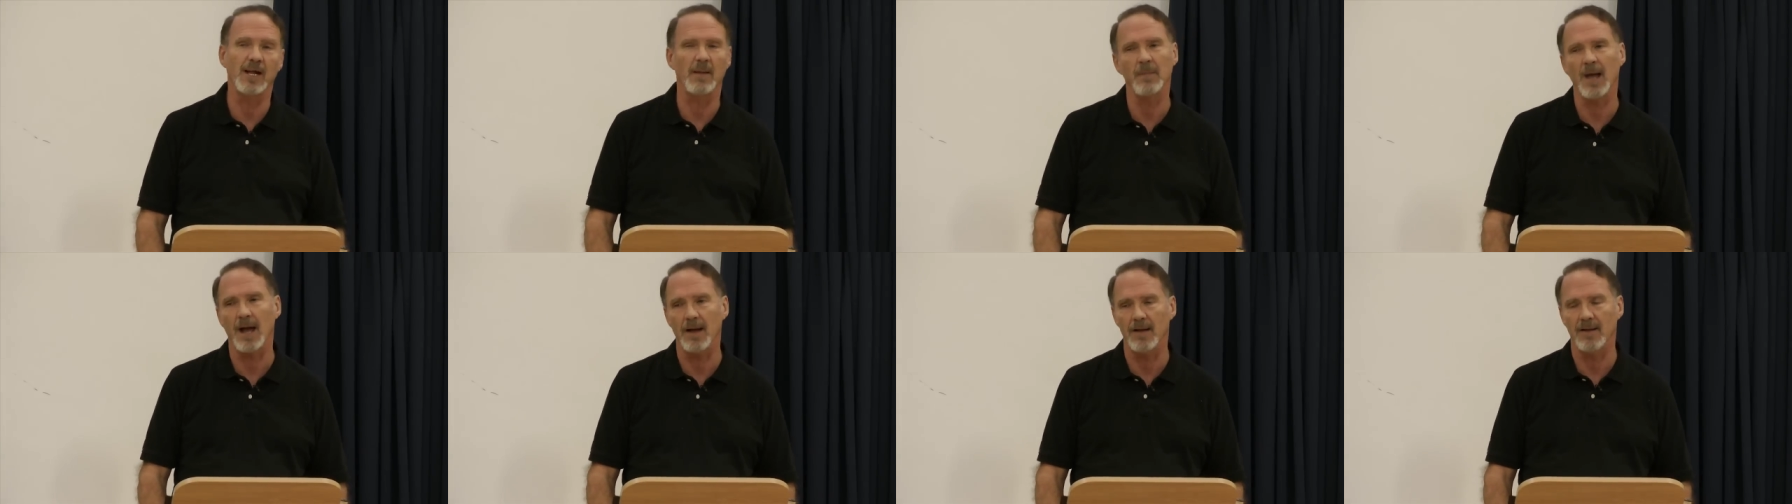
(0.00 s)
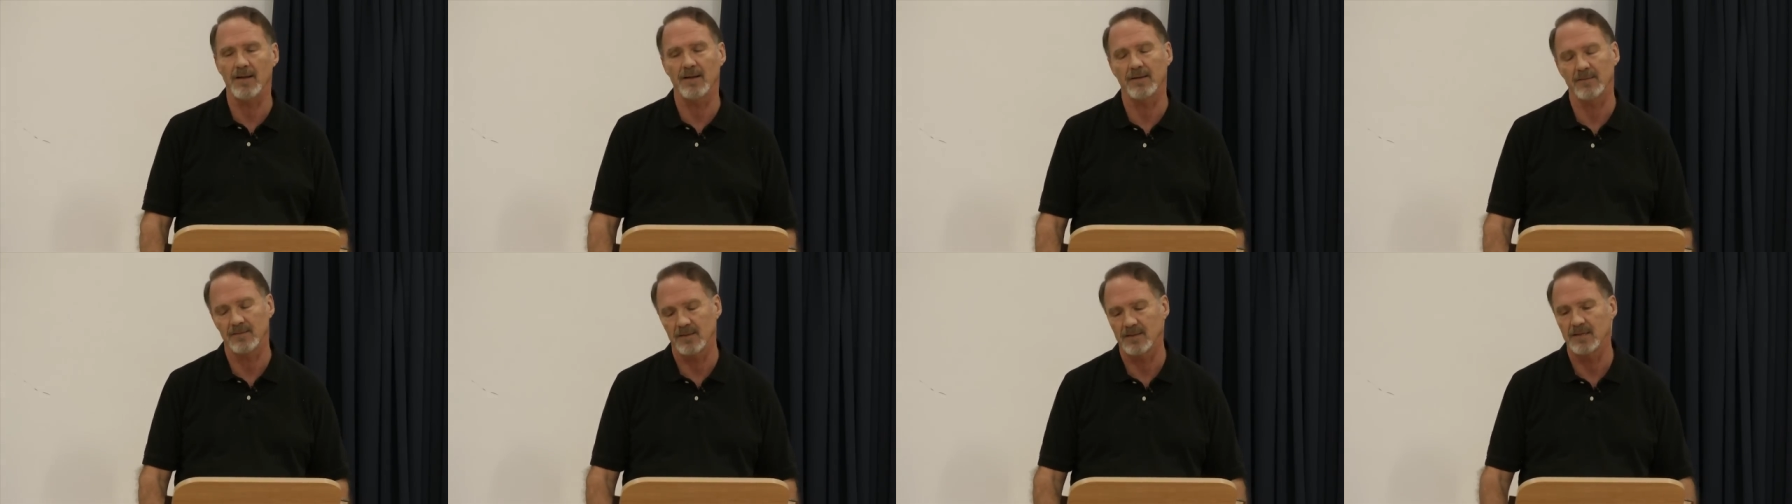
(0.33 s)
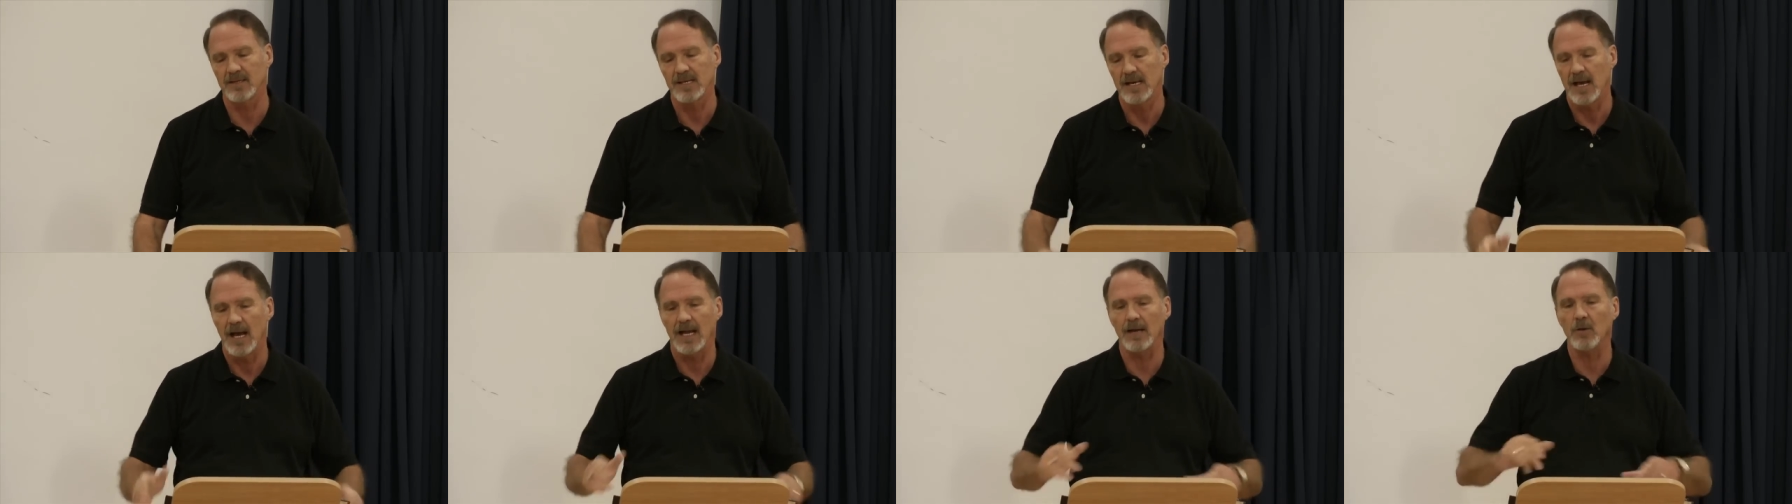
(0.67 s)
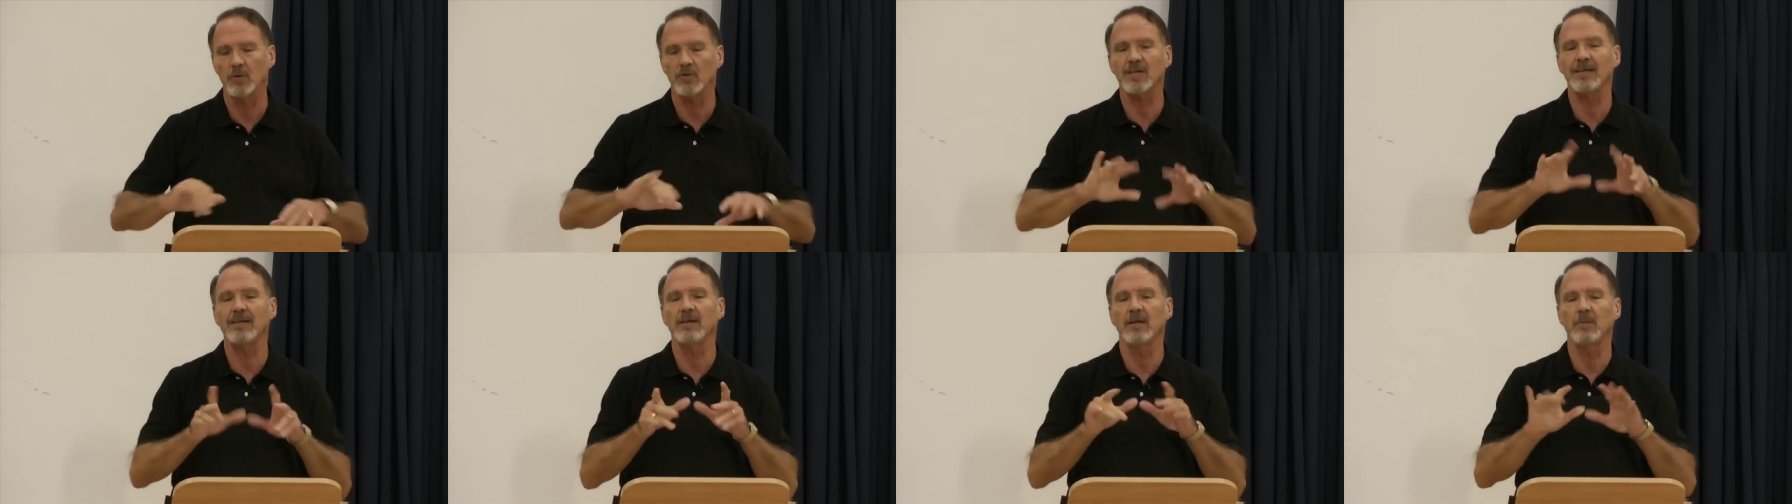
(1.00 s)
I
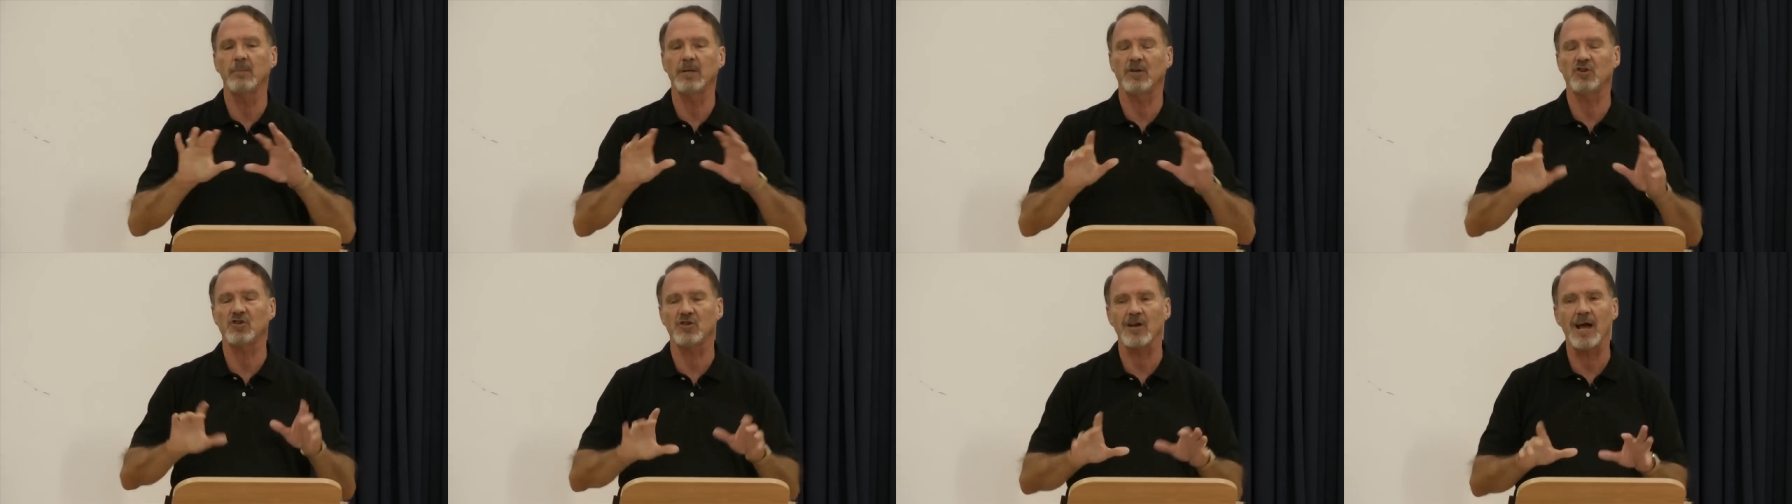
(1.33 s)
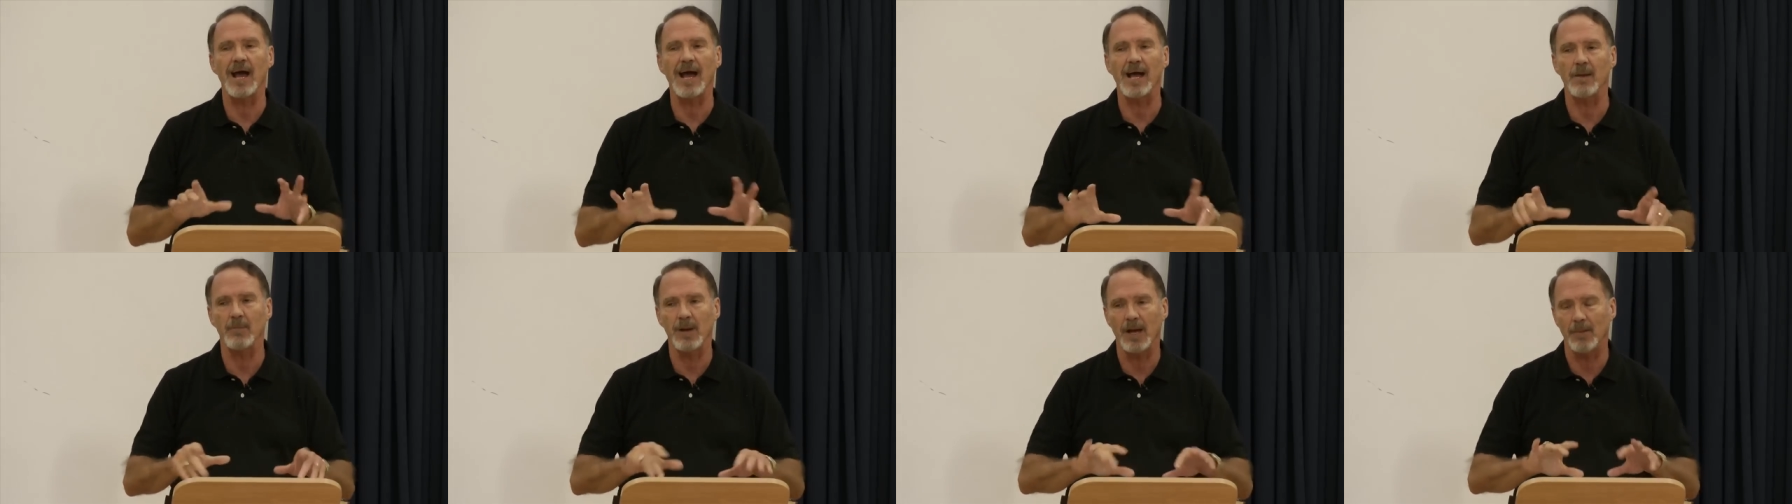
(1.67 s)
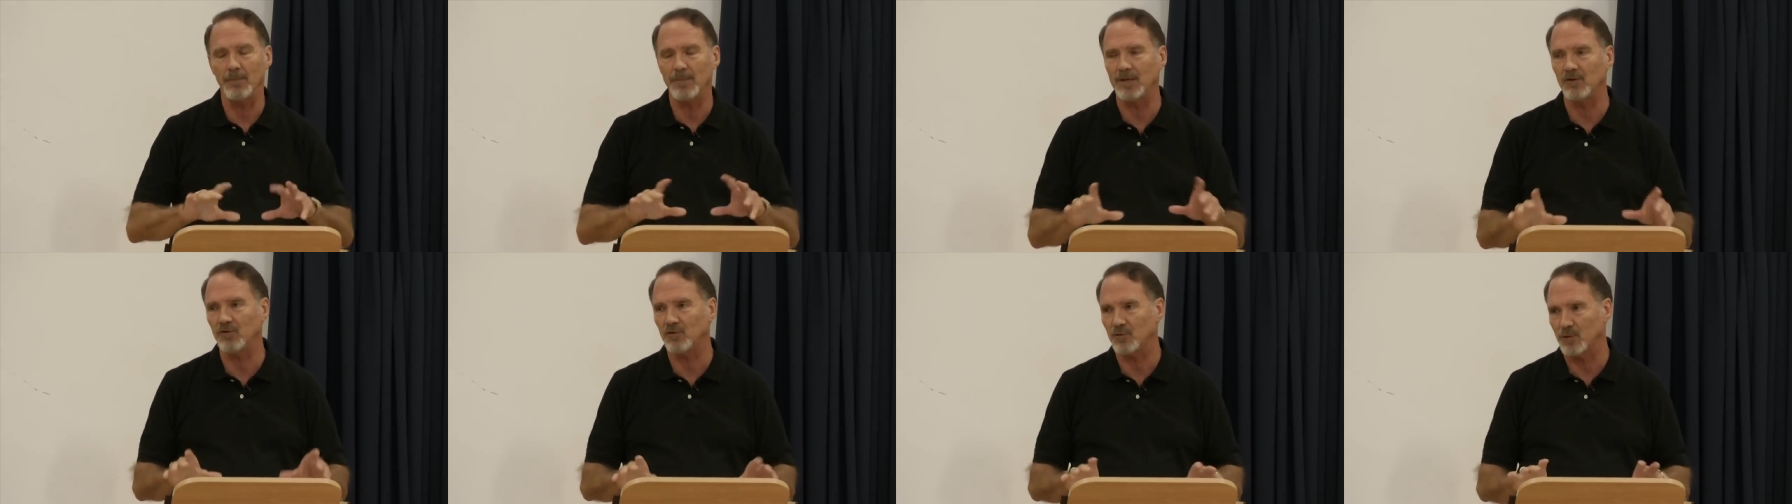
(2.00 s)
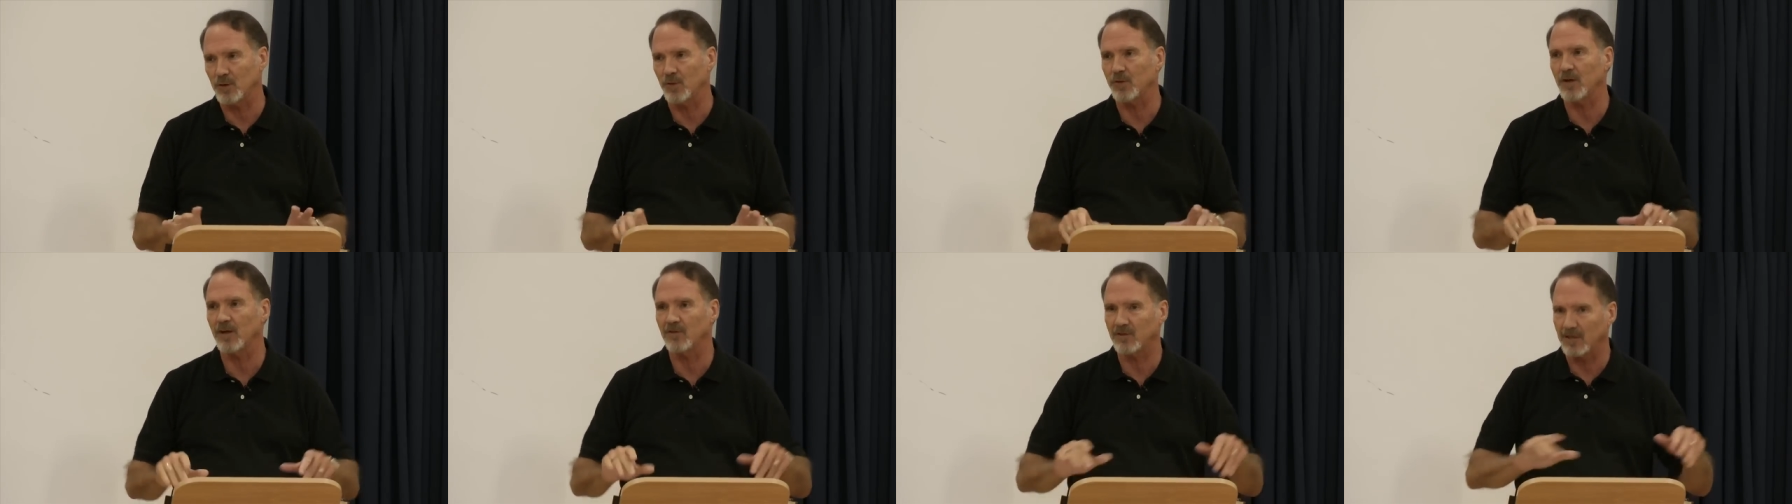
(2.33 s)
don't tend to be shy about
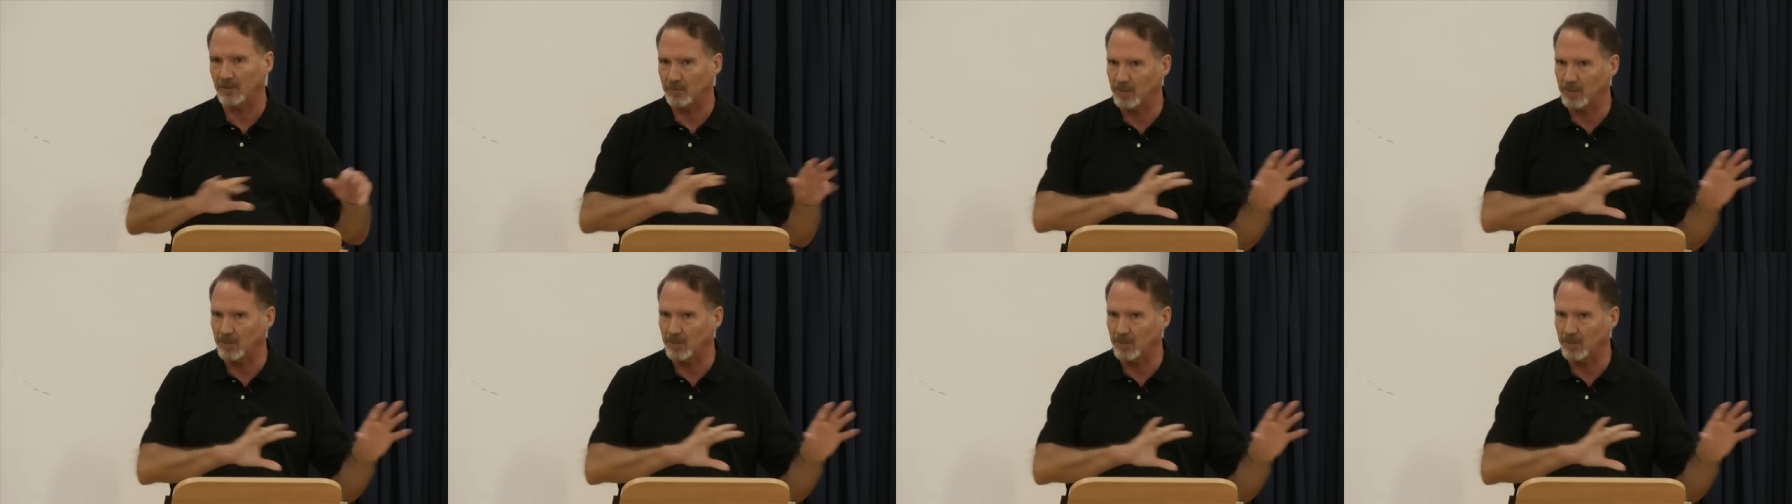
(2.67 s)
ministry things.